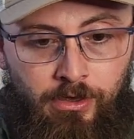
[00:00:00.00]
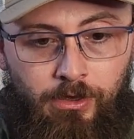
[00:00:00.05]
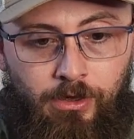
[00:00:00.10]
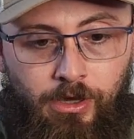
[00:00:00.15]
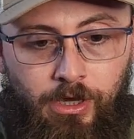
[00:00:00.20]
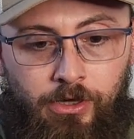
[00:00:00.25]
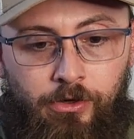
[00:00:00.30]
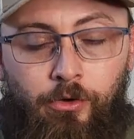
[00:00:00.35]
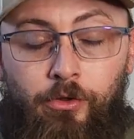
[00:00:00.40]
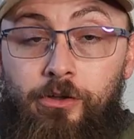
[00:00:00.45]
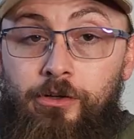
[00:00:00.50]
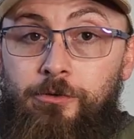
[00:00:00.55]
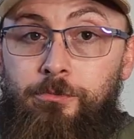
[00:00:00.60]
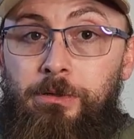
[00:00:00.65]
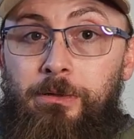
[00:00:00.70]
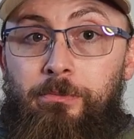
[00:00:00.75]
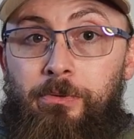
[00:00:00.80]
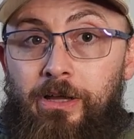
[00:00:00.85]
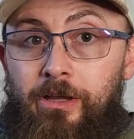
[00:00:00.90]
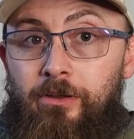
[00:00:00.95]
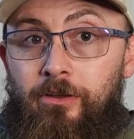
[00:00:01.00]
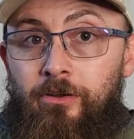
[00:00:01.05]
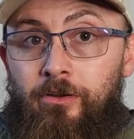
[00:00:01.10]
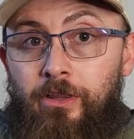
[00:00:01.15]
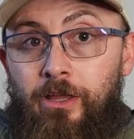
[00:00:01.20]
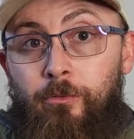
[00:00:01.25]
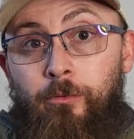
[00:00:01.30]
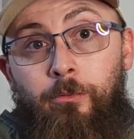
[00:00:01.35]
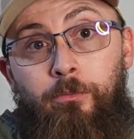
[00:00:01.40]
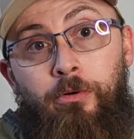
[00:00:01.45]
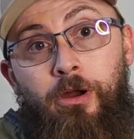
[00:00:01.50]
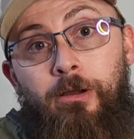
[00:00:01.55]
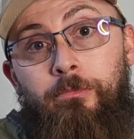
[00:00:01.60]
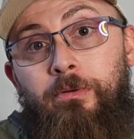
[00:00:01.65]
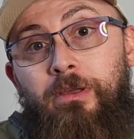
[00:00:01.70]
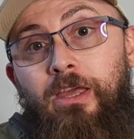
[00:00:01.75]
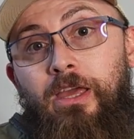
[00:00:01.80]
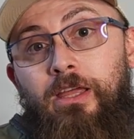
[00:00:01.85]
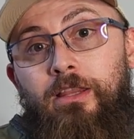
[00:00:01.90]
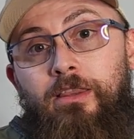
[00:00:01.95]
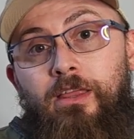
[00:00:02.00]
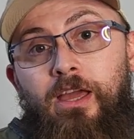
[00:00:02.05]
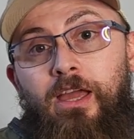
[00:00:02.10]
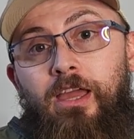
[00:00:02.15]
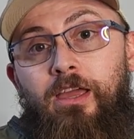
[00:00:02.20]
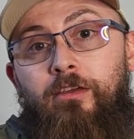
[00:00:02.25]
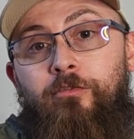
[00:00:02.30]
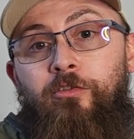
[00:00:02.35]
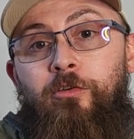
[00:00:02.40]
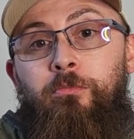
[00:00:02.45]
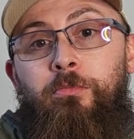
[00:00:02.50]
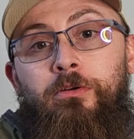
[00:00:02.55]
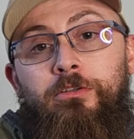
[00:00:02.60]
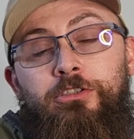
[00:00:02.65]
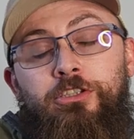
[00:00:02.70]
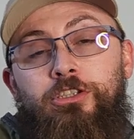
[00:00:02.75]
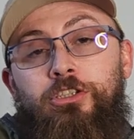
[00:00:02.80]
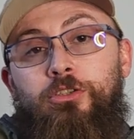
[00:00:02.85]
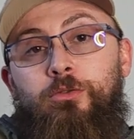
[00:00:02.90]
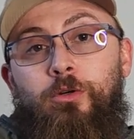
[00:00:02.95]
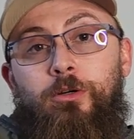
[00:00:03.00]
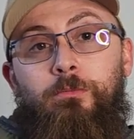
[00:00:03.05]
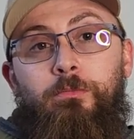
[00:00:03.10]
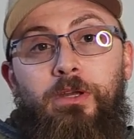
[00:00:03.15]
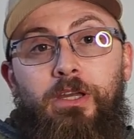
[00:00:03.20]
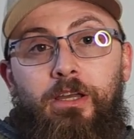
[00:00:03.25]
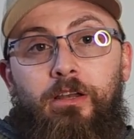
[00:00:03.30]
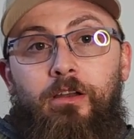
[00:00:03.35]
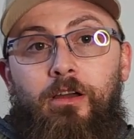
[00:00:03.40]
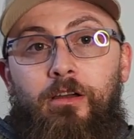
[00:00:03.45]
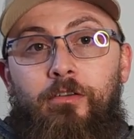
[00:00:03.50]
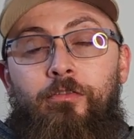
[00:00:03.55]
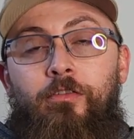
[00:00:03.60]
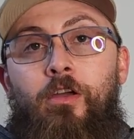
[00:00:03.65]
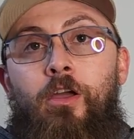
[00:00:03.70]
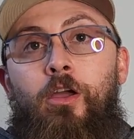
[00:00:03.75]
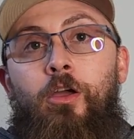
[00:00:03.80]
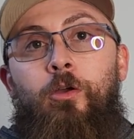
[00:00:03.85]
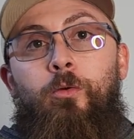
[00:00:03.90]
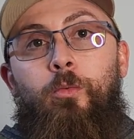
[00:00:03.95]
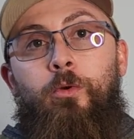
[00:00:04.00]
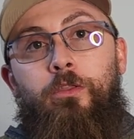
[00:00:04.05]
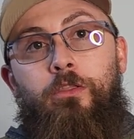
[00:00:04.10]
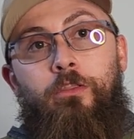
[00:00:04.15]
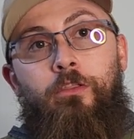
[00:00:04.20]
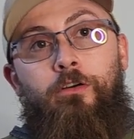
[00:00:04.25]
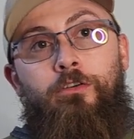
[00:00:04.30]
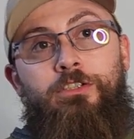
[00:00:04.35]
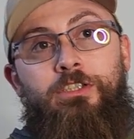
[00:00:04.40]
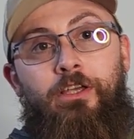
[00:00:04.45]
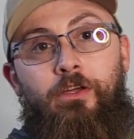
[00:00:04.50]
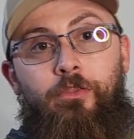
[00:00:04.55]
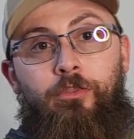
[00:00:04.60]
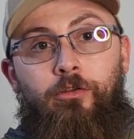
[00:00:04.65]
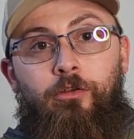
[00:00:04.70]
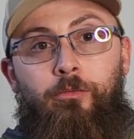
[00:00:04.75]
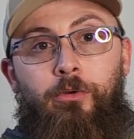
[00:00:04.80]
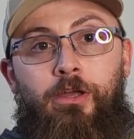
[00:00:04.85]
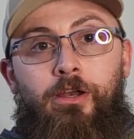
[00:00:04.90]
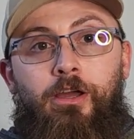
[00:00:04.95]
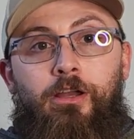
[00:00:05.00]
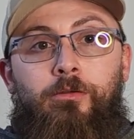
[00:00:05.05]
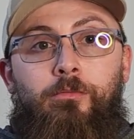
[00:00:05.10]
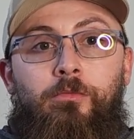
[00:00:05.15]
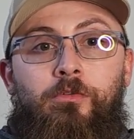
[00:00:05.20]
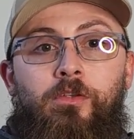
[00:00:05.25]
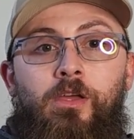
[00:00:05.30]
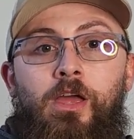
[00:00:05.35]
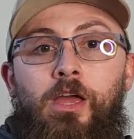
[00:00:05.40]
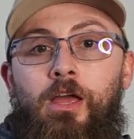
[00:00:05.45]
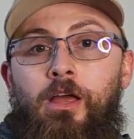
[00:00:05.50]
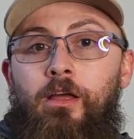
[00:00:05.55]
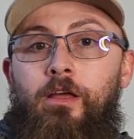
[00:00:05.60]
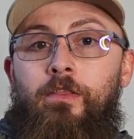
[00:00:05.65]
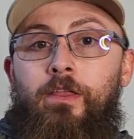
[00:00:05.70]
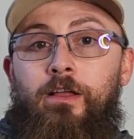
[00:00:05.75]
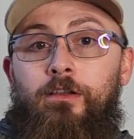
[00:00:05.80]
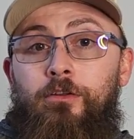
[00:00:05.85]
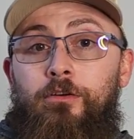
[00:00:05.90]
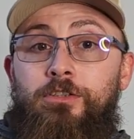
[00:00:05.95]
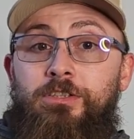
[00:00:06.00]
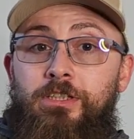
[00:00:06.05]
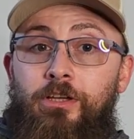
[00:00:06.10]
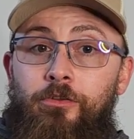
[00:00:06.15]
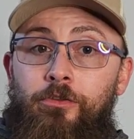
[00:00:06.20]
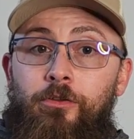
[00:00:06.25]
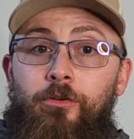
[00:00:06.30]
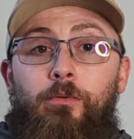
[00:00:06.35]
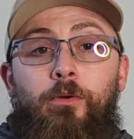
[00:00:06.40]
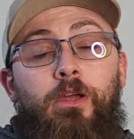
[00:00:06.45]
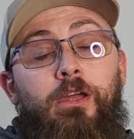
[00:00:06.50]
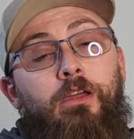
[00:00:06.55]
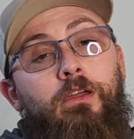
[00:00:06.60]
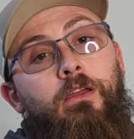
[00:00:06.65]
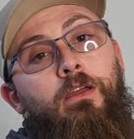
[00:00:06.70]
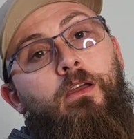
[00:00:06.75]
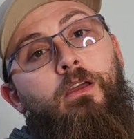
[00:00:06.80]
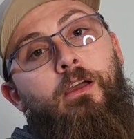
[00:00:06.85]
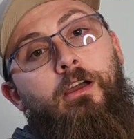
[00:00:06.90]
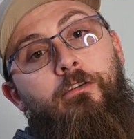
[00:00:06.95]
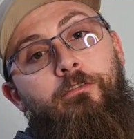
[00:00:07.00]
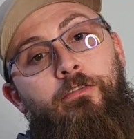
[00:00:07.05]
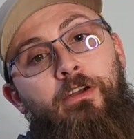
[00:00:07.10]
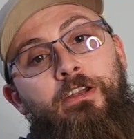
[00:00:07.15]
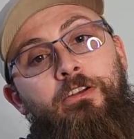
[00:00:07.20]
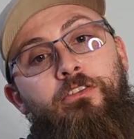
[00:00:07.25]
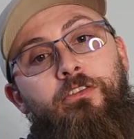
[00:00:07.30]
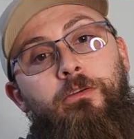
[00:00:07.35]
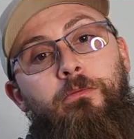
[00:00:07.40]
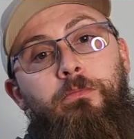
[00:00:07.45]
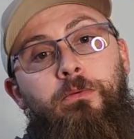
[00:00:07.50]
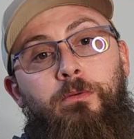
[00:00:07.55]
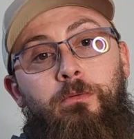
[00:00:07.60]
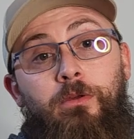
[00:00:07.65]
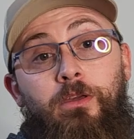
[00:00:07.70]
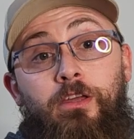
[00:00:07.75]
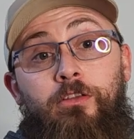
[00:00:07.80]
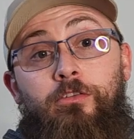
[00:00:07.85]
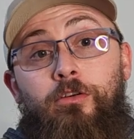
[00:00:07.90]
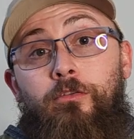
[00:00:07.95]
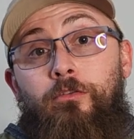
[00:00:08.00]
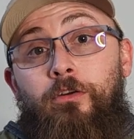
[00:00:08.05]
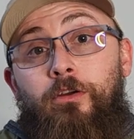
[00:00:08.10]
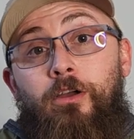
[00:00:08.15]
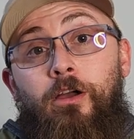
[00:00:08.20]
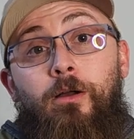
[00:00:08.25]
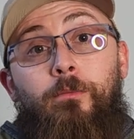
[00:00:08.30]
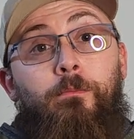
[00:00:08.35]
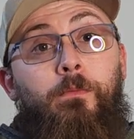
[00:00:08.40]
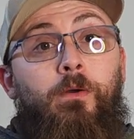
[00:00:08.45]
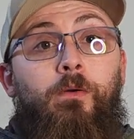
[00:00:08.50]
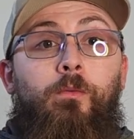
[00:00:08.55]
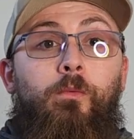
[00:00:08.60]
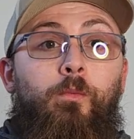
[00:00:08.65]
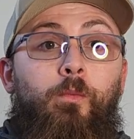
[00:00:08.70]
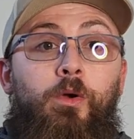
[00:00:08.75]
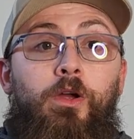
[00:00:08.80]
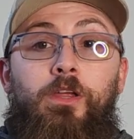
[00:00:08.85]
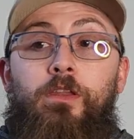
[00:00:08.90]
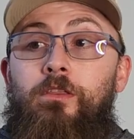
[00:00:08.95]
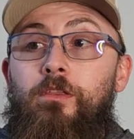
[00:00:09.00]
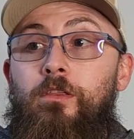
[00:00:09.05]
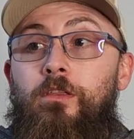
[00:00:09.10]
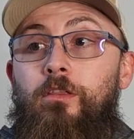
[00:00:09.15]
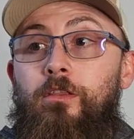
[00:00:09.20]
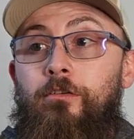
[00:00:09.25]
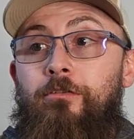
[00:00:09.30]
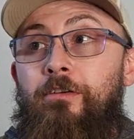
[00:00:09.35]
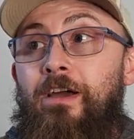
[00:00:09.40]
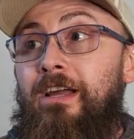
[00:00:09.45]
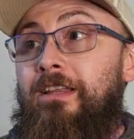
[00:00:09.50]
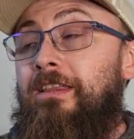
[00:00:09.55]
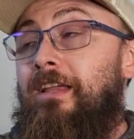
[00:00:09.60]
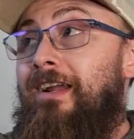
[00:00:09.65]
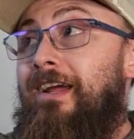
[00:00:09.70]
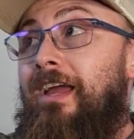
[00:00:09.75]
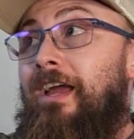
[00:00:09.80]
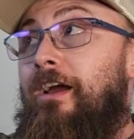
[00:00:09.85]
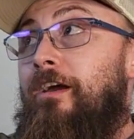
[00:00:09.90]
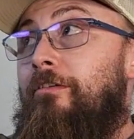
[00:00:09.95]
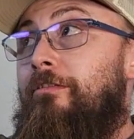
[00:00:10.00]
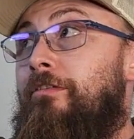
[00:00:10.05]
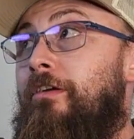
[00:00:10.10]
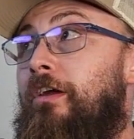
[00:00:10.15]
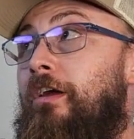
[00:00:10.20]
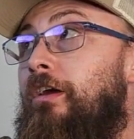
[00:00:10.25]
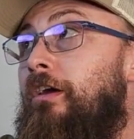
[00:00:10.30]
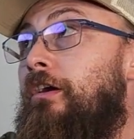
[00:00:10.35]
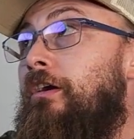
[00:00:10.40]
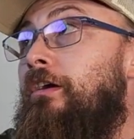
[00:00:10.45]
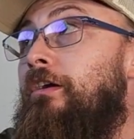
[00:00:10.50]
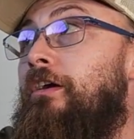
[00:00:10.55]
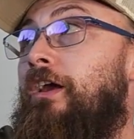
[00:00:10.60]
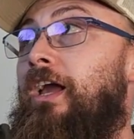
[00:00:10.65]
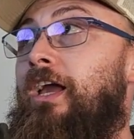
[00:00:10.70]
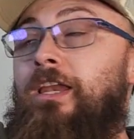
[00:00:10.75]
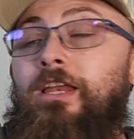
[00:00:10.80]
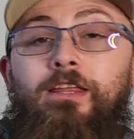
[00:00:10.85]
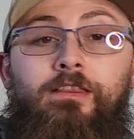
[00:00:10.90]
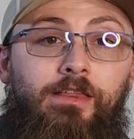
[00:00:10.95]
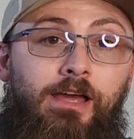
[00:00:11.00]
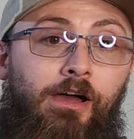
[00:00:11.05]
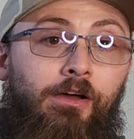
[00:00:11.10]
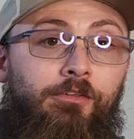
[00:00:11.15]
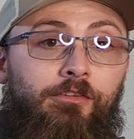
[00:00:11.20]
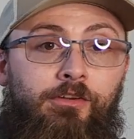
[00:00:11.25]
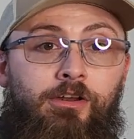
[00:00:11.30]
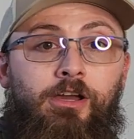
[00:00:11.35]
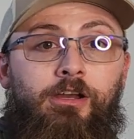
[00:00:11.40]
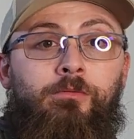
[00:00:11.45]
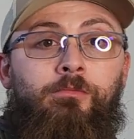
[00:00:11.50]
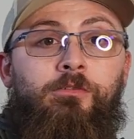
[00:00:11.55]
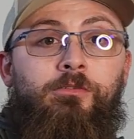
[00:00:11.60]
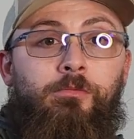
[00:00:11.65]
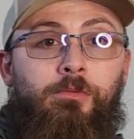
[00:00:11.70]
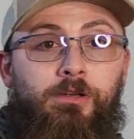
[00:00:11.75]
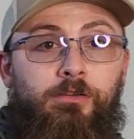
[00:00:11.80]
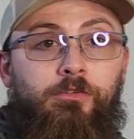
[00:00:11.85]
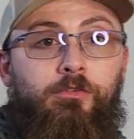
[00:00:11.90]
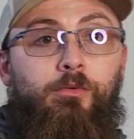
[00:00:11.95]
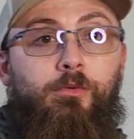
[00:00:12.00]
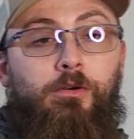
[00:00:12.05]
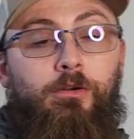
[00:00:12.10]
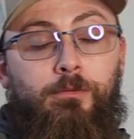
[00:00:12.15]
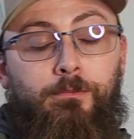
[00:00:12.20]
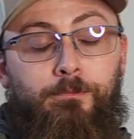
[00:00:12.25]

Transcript: I know there's people out here that will propagate that, hey, if you build your store big enough with low sell-through rate items, that low sell-through rate eventually gets overcome with the fact that I have 80,000 items in my store.